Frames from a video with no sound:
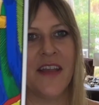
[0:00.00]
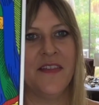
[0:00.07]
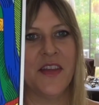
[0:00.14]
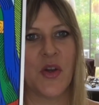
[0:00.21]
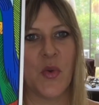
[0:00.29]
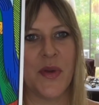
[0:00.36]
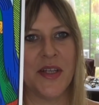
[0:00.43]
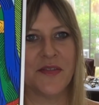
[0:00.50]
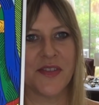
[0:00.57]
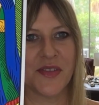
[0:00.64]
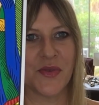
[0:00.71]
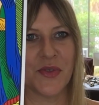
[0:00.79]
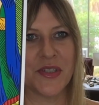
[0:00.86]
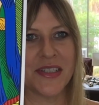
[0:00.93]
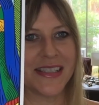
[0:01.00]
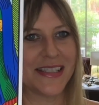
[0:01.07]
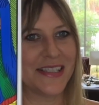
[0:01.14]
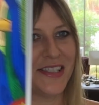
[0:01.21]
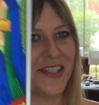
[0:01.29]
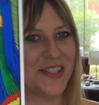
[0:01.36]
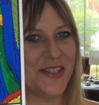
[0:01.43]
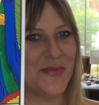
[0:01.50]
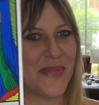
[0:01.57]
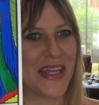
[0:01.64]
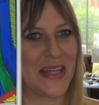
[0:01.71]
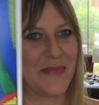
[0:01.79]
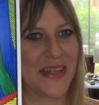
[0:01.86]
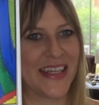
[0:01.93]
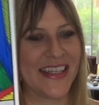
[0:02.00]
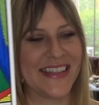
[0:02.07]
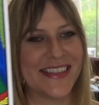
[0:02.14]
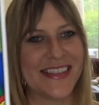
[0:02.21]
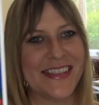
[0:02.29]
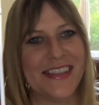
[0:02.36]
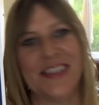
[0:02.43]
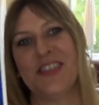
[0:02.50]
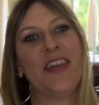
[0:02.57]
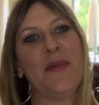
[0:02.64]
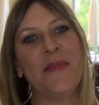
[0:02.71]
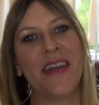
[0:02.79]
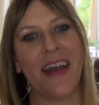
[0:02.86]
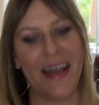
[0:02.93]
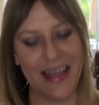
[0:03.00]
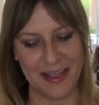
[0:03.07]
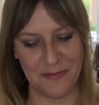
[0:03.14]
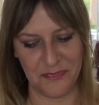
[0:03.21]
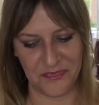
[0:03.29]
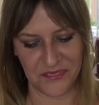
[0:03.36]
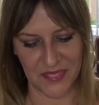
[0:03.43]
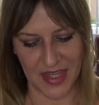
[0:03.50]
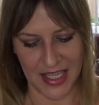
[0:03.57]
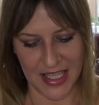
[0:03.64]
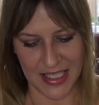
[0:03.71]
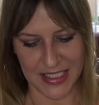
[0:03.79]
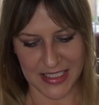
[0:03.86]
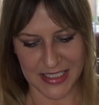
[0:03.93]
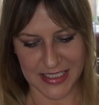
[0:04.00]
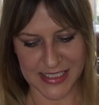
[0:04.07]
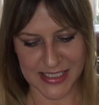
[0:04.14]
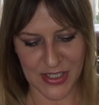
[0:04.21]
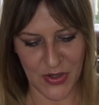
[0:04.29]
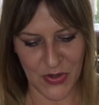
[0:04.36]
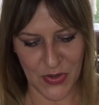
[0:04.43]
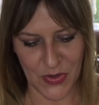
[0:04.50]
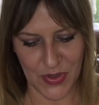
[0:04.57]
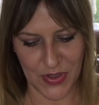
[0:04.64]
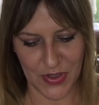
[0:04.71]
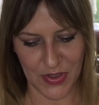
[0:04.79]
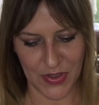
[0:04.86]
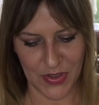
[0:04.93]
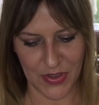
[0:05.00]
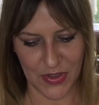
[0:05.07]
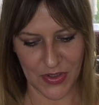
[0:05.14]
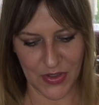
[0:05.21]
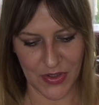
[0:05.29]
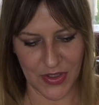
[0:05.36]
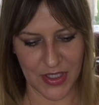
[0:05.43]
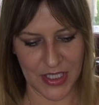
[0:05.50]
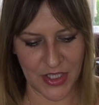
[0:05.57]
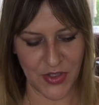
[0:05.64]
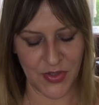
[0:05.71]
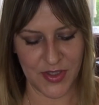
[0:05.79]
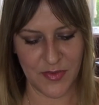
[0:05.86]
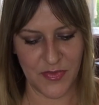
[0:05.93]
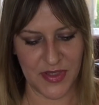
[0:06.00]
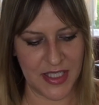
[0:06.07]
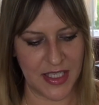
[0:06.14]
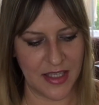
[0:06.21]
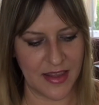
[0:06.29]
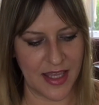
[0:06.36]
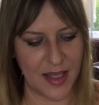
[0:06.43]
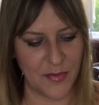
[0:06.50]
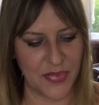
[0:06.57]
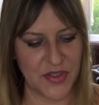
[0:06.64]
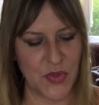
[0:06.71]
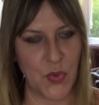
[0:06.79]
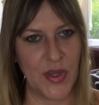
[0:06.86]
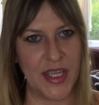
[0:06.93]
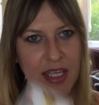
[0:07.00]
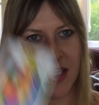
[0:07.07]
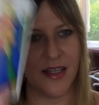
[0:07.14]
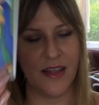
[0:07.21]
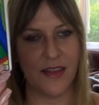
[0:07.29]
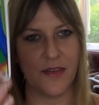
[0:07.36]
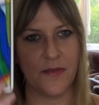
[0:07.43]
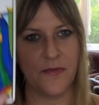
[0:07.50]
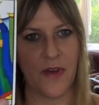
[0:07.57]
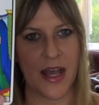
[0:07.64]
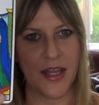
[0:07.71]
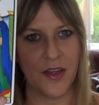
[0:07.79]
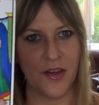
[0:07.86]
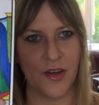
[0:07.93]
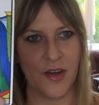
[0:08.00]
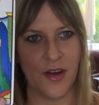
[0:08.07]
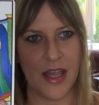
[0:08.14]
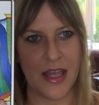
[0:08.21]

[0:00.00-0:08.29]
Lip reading: and the Queen of Swords. This is you, baby. This is the Gemini. So it could be that between the fire